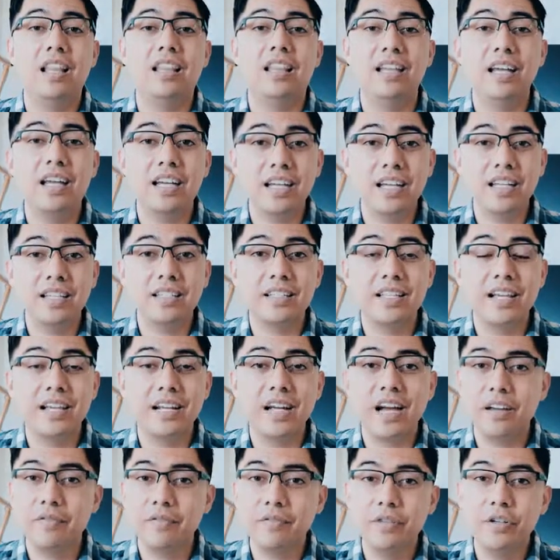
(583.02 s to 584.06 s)
Like I said,
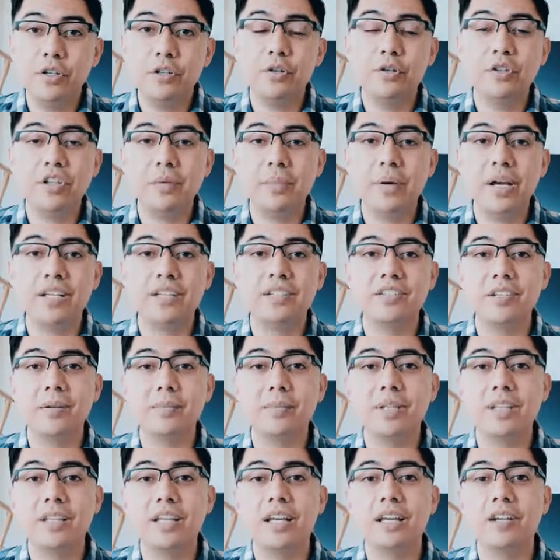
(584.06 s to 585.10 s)
I view them as
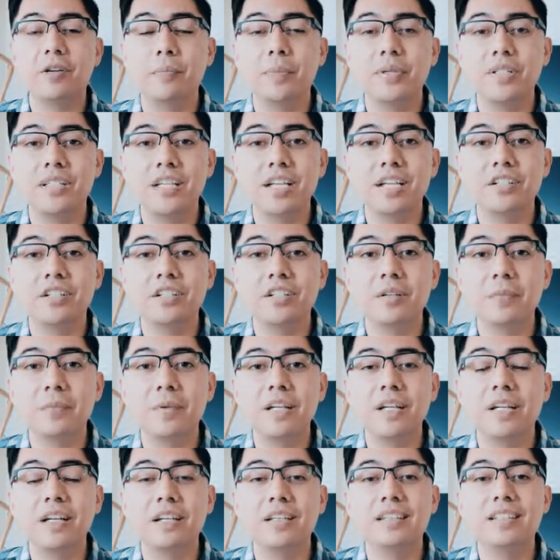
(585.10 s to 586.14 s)
something that could potentially
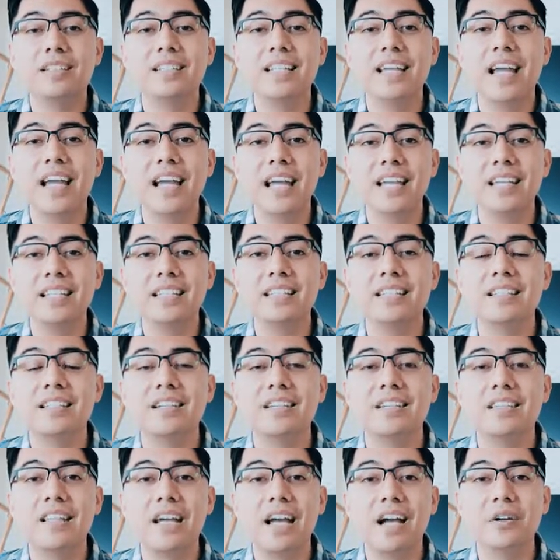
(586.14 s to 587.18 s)
make us tens
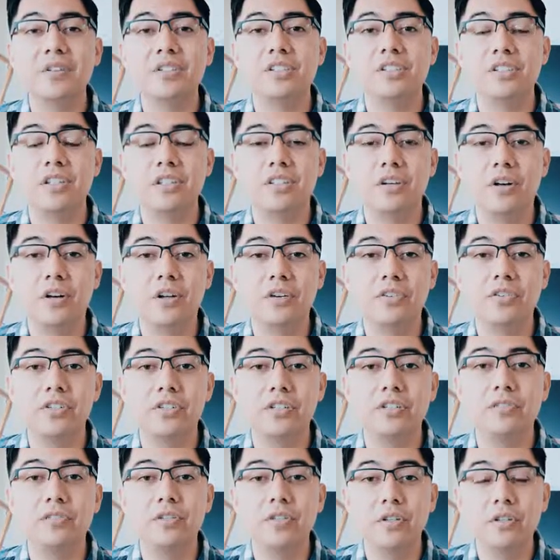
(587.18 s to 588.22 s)
of thousands of dollars in
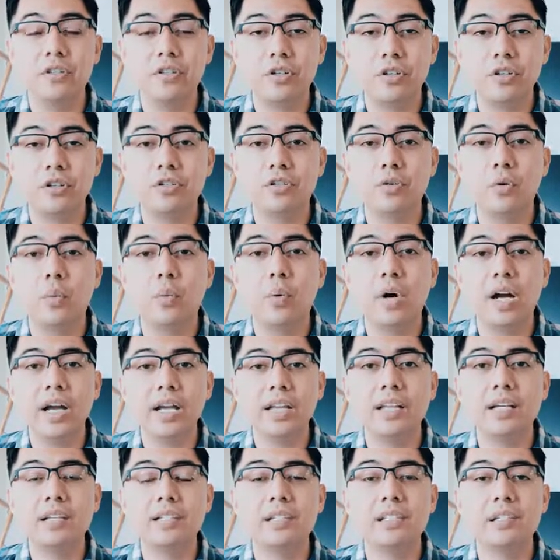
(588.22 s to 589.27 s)
the future. So why
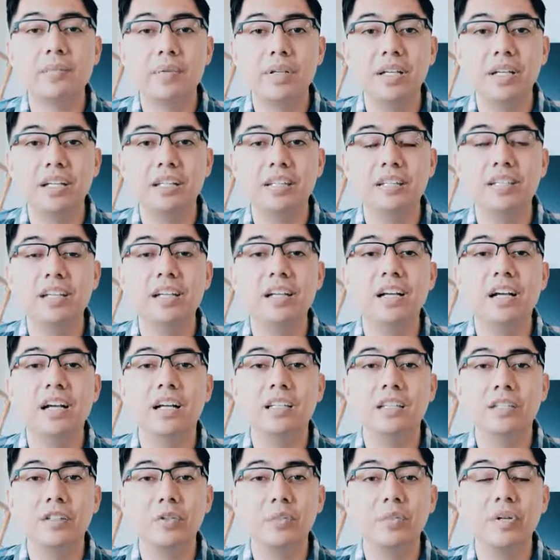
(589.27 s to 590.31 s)
not spend
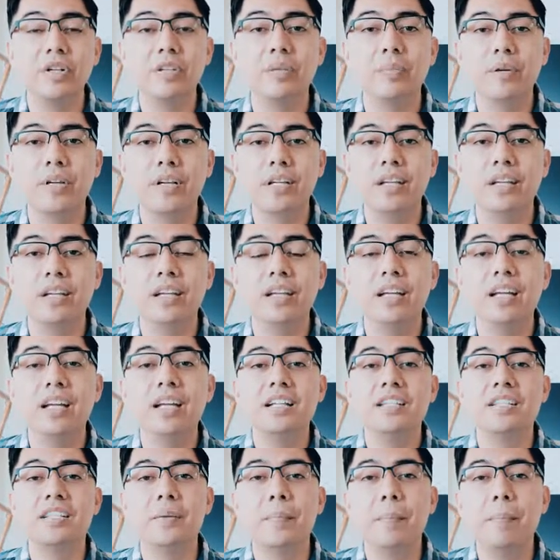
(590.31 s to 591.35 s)
a little bit of the money
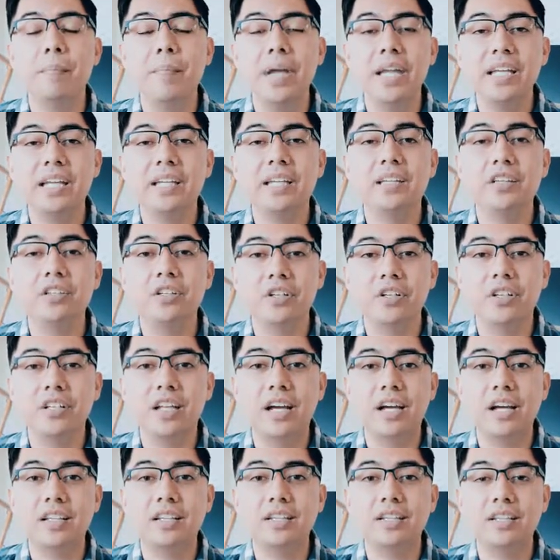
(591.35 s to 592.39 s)
to make it look
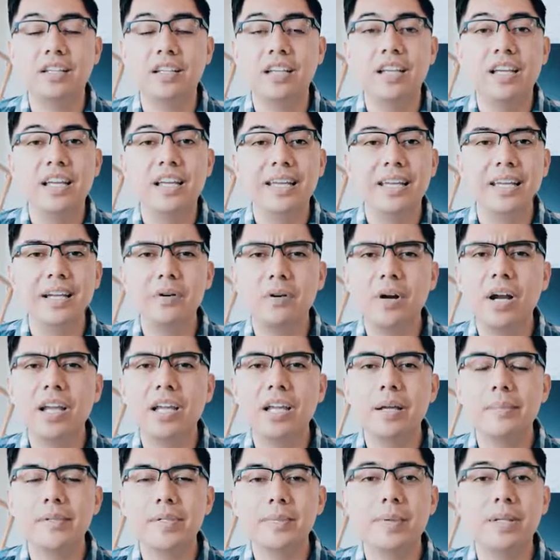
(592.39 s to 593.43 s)
nice? Here I
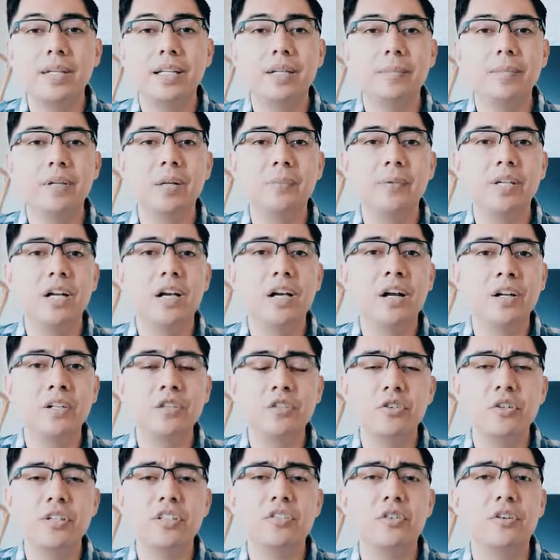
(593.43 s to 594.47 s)
am spending maybe
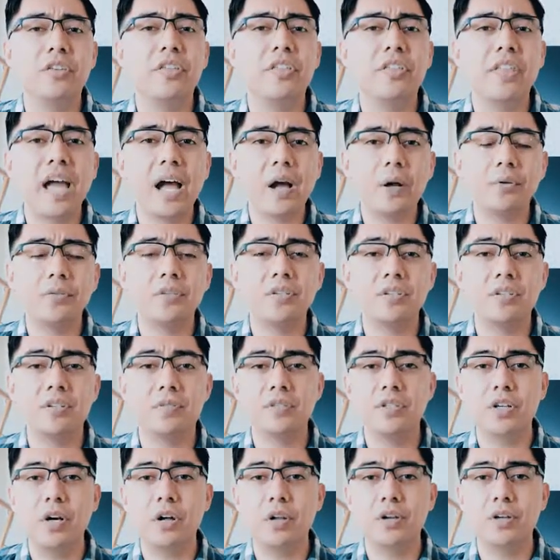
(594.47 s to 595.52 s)
hundreds or thousands
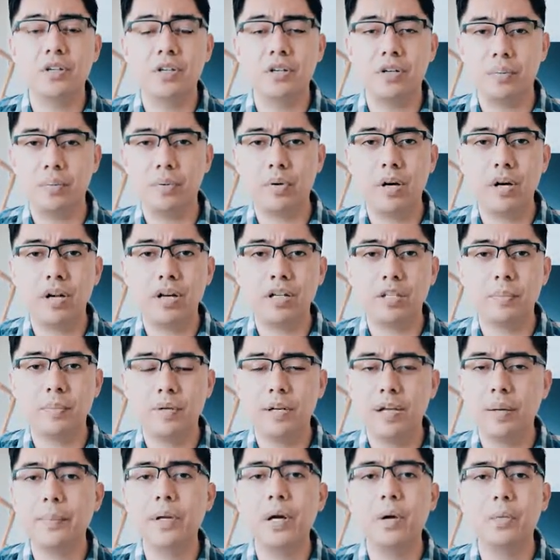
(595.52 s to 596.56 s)
of dollars on a product,
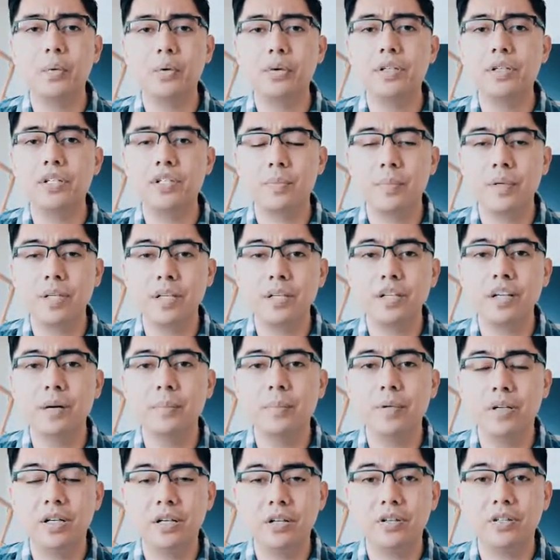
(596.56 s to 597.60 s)
but I'm not willing to spend a
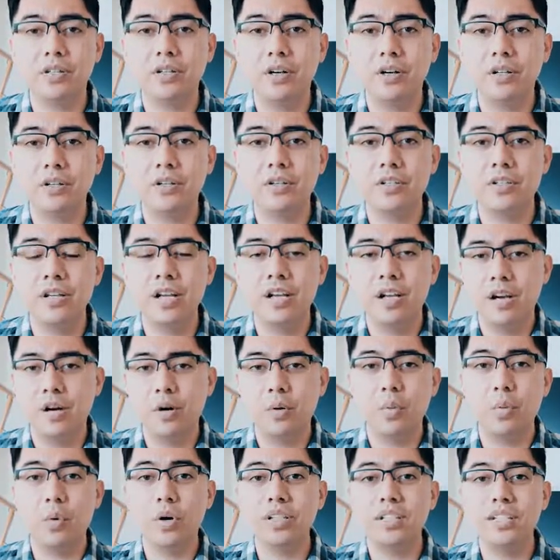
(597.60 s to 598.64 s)
couple $100, a
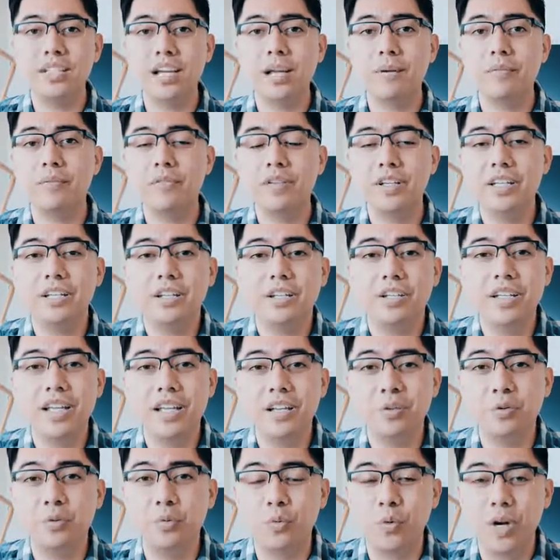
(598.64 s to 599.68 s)
one-time fee to
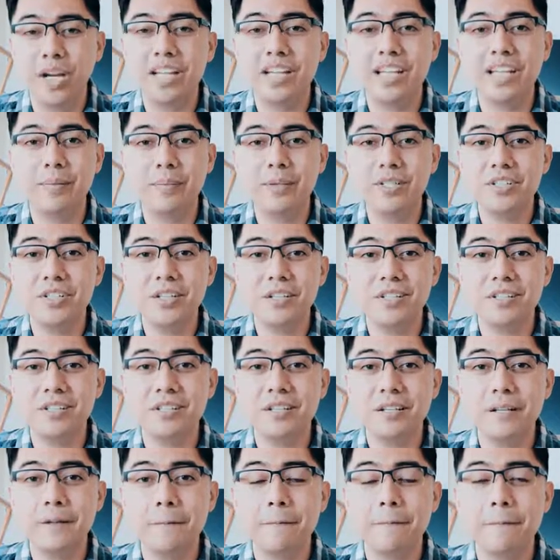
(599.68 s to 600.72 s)
take great images.